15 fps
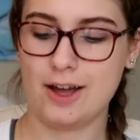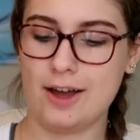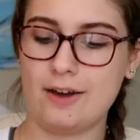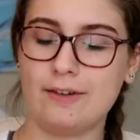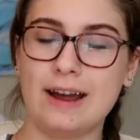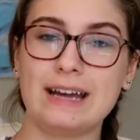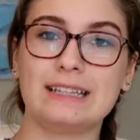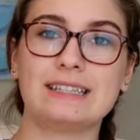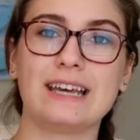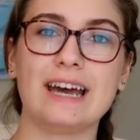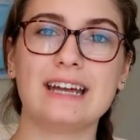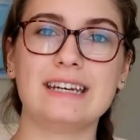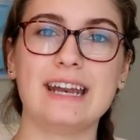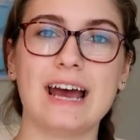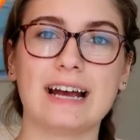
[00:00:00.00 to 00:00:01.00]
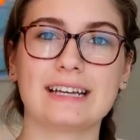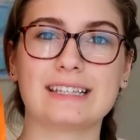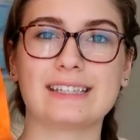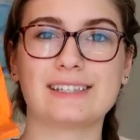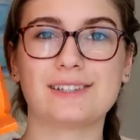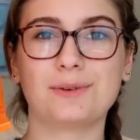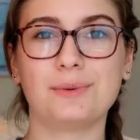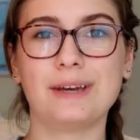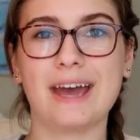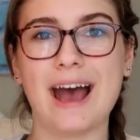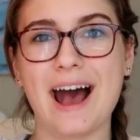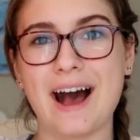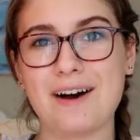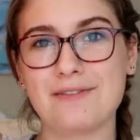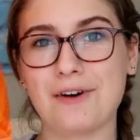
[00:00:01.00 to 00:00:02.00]
All right, and next we
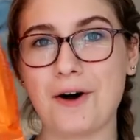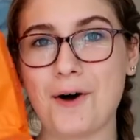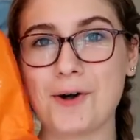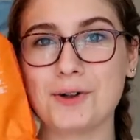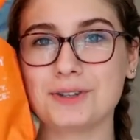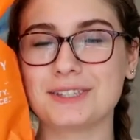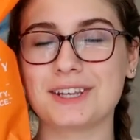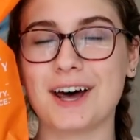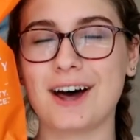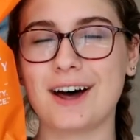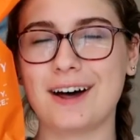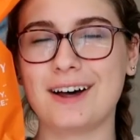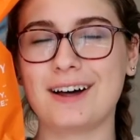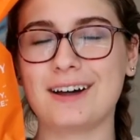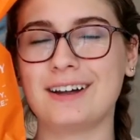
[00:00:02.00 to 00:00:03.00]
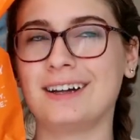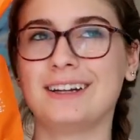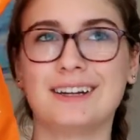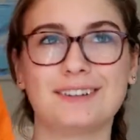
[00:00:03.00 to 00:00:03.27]
have Ulta.